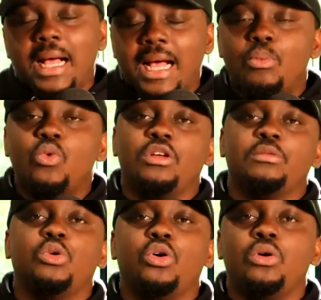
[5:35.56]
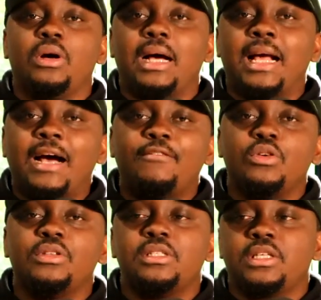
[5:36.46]
I'm worth more. I have
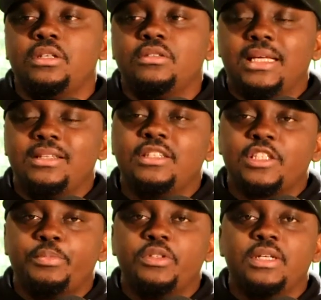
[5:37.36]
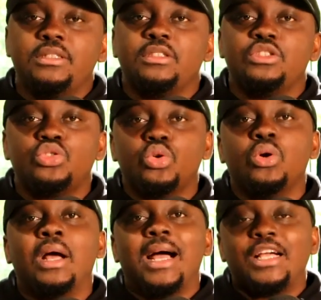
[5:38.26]
all these skills and these experiences,
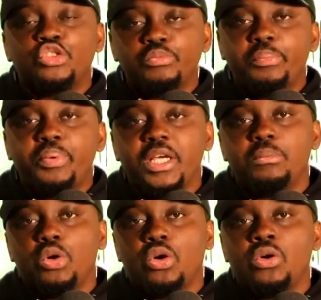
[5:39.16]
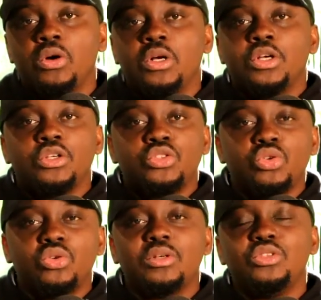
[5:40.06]
so I should be paid more.
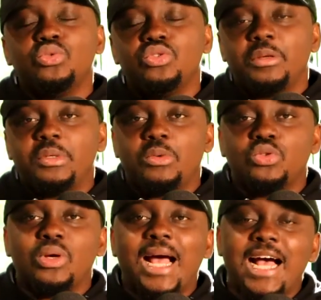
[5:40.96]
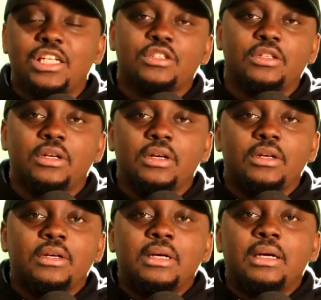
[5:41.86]
So you will not be able to ask
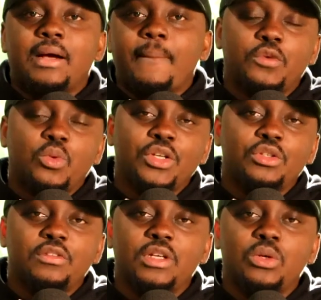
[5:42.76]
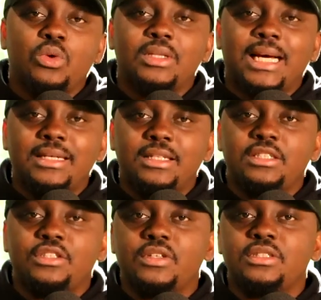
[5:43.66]
for what you're really worth, and
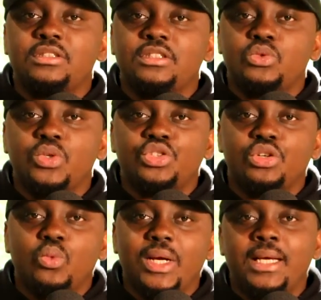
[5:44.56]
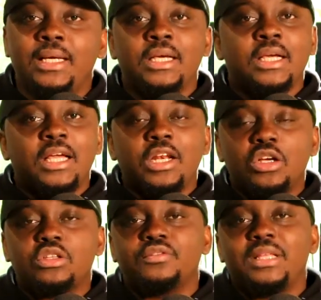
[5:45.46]
this creates a situation where a
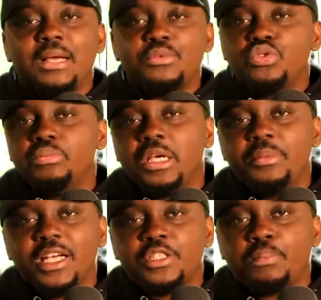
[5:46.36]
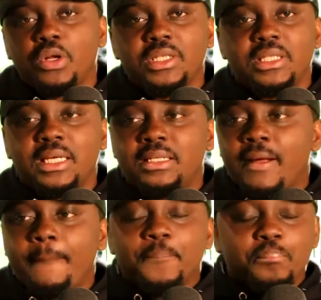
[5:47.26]
lot of times you may be exploited
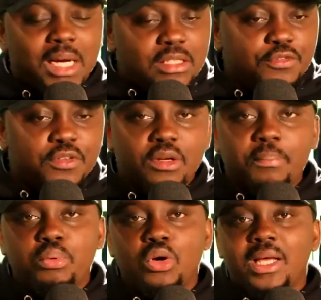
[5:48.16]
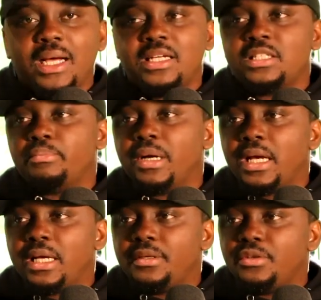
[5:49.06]
by different employers,
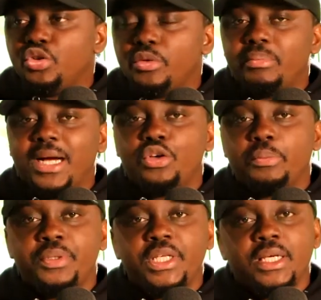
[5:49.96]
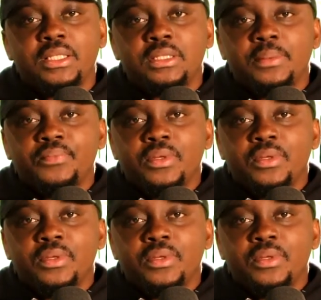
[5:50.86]
by your peers,